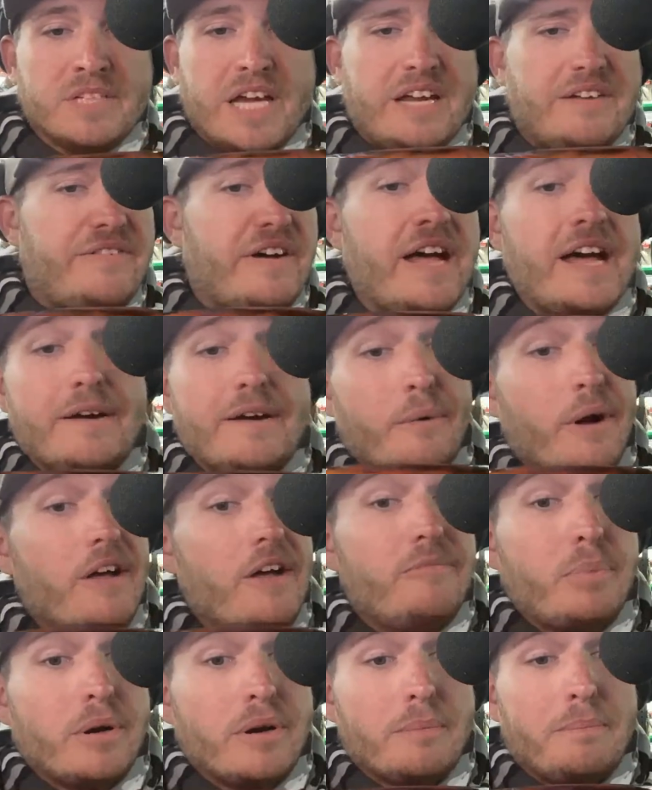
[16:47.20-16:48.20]
And if I had a way
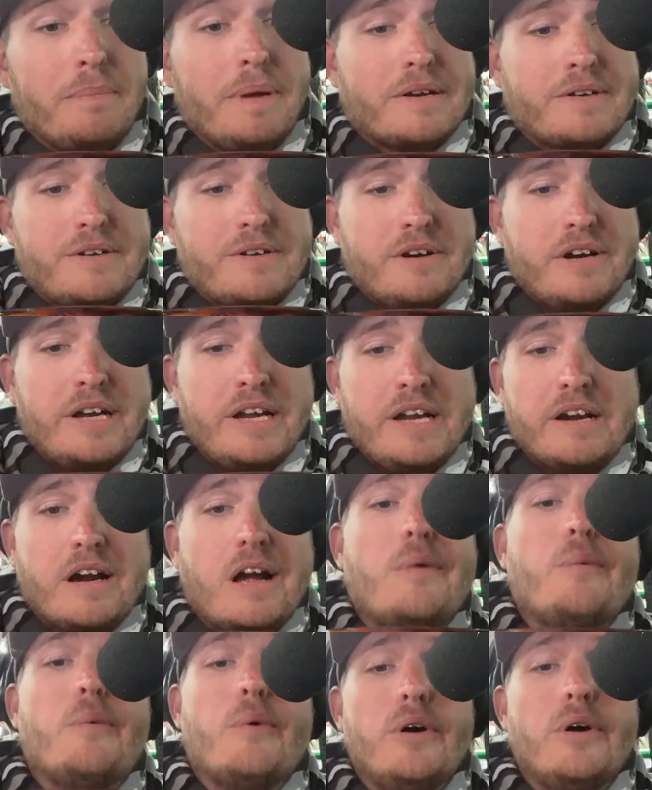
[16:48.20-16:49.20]
of putting a picture in here,
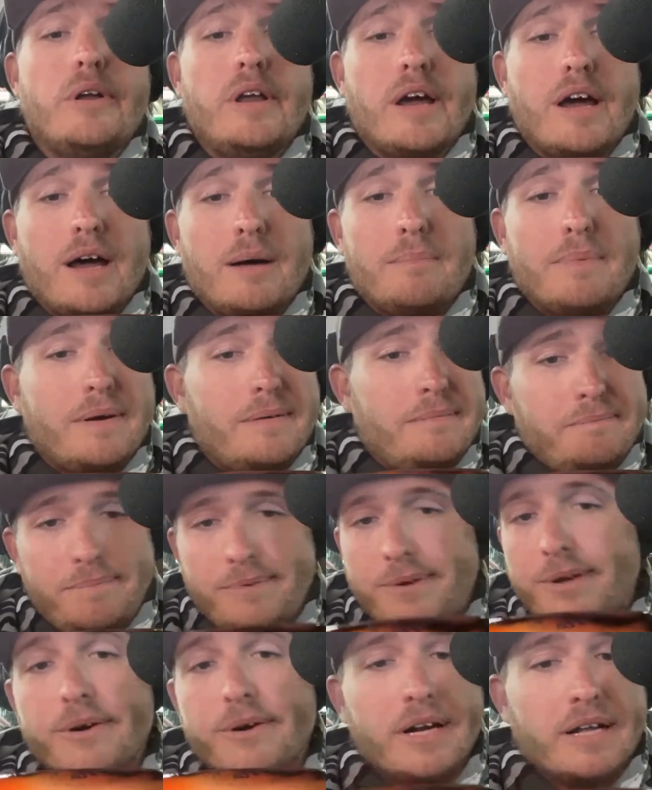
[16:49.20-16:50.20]
I would. But
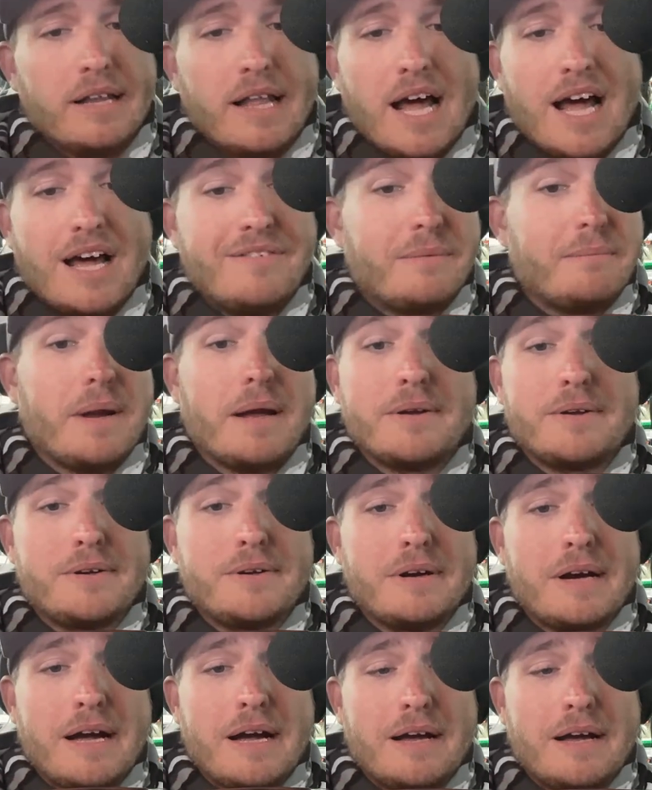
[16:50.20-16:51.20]
doing it live, I'm not
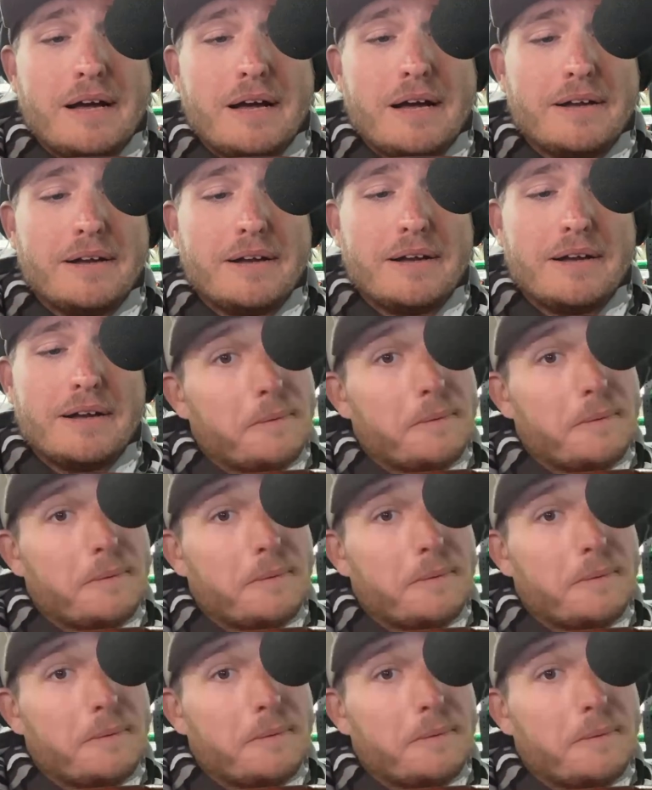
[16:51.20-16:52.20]
sure how to do it
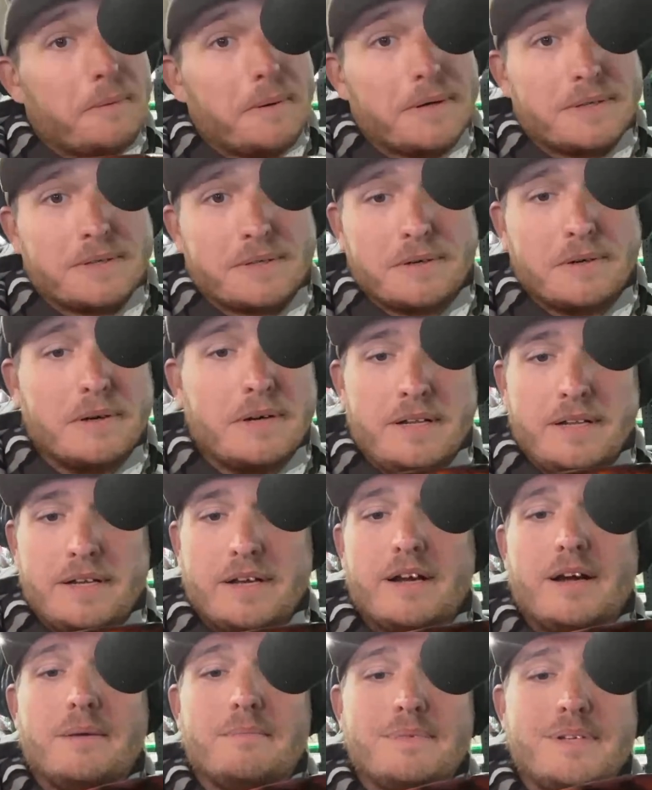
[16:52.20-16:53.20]
technical, and I don't want to screw
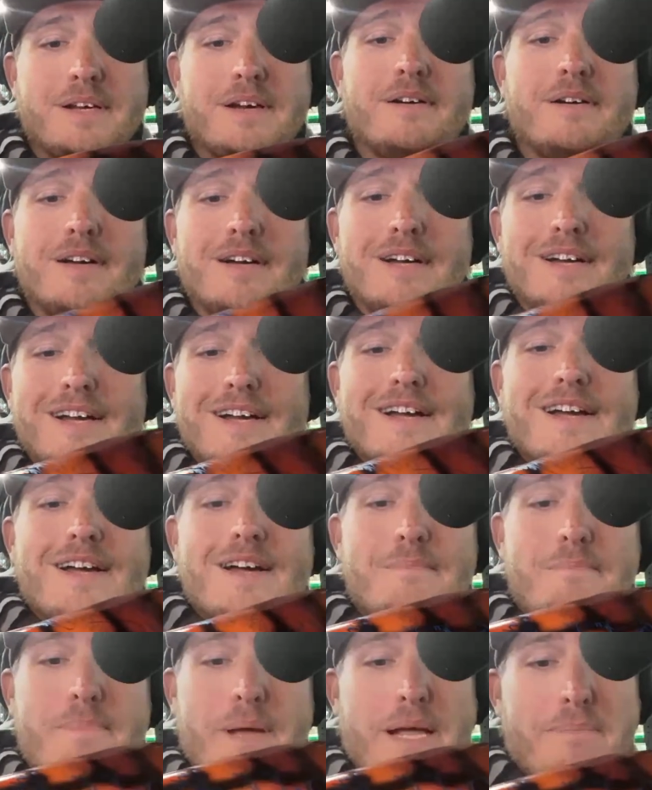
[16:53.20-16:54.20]
anything up. So
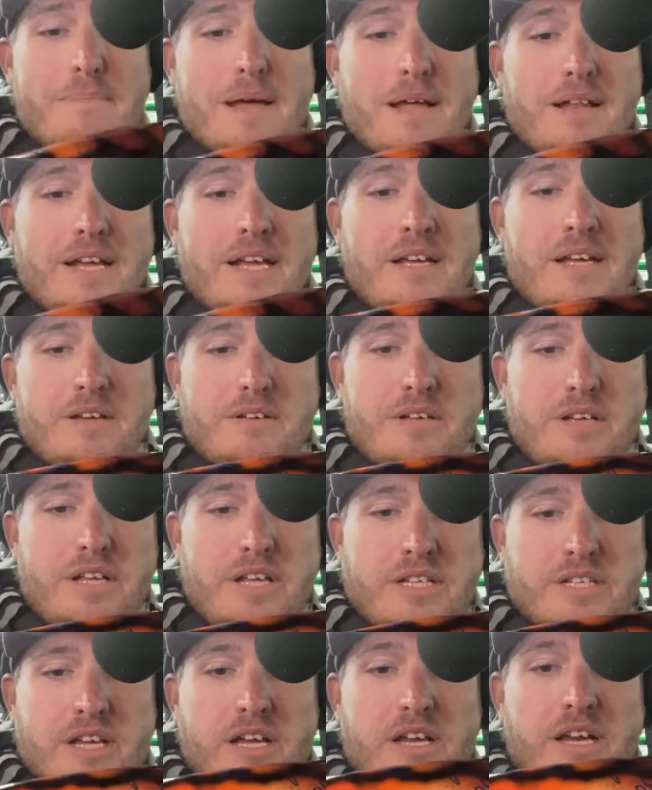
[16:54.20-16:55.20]
pink belly.
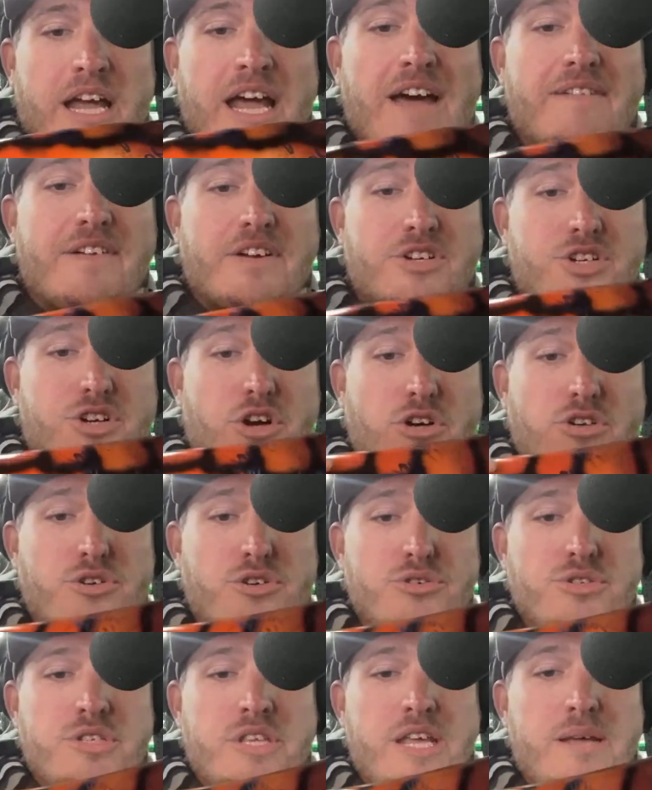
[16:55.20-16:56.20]
It's going to have a
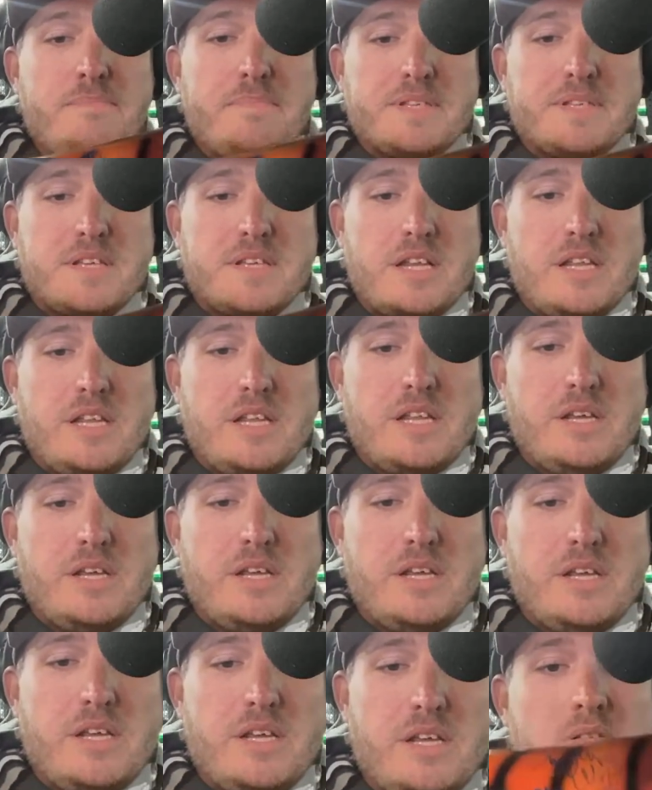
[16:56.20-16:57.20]
chartreuse tip instead of the
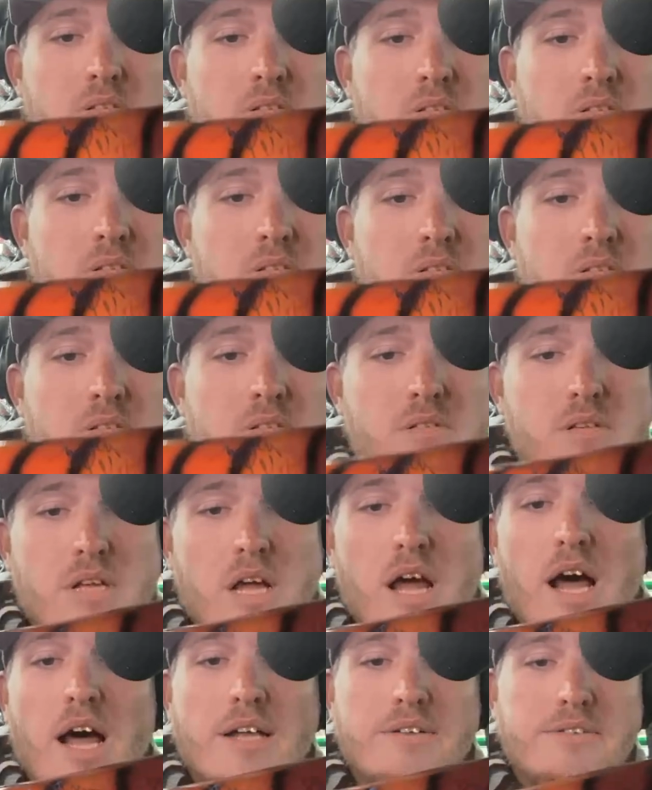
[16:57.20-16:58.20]
orange here.
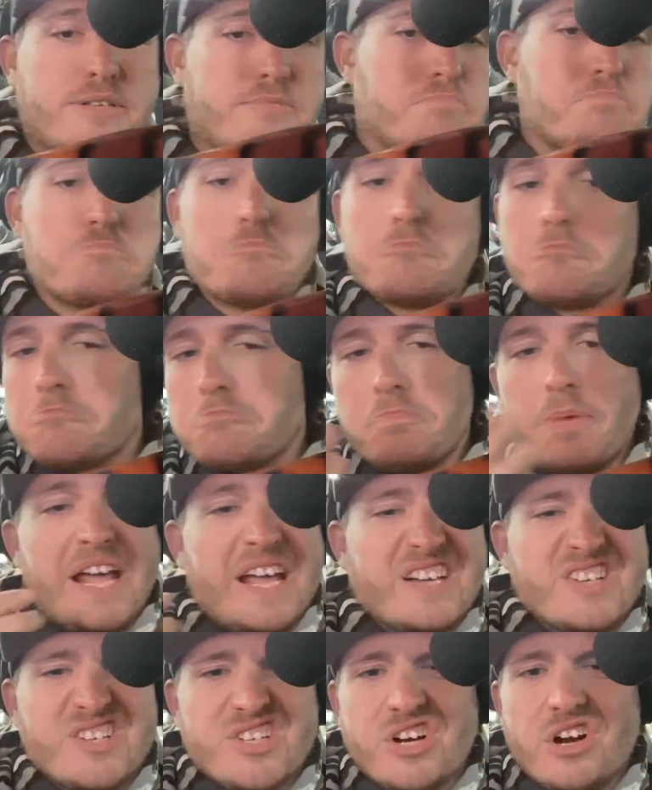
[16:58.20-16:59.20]
Just
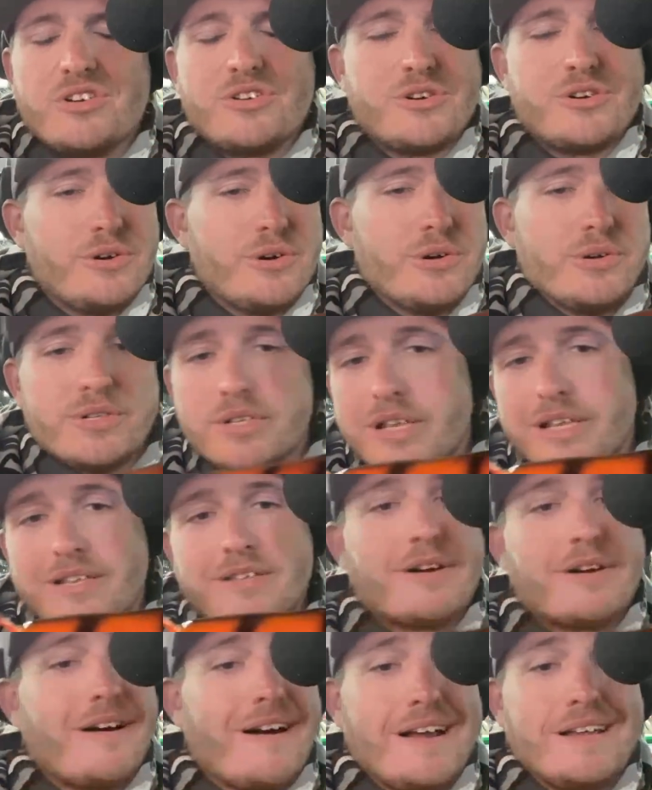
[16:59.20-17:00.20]
pink and chartreuse.
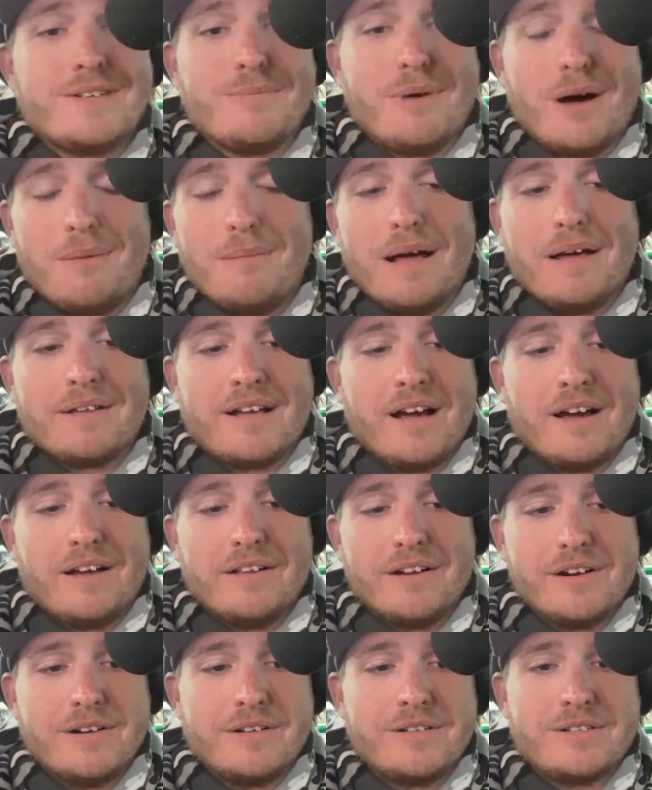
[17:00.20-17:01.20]
That's great smallmouth
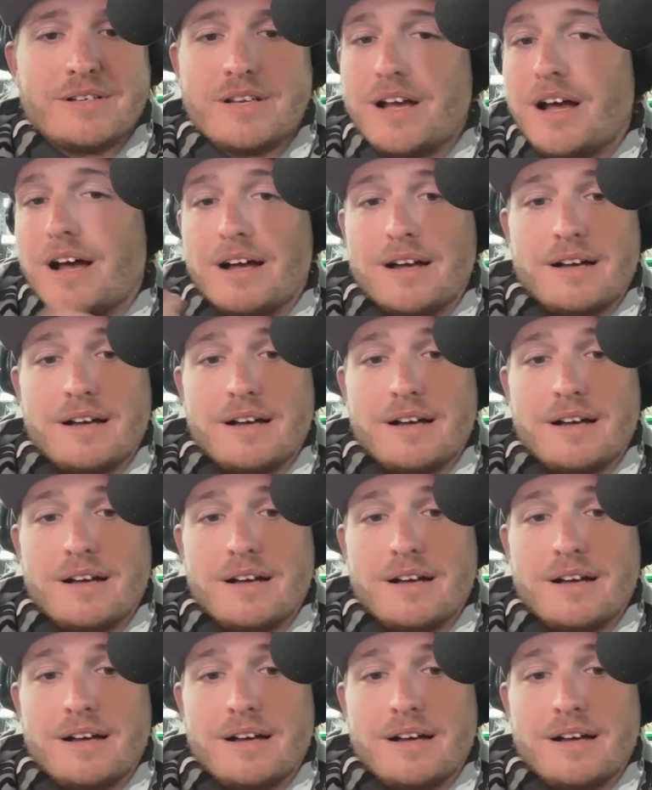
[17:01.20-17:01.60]
colors.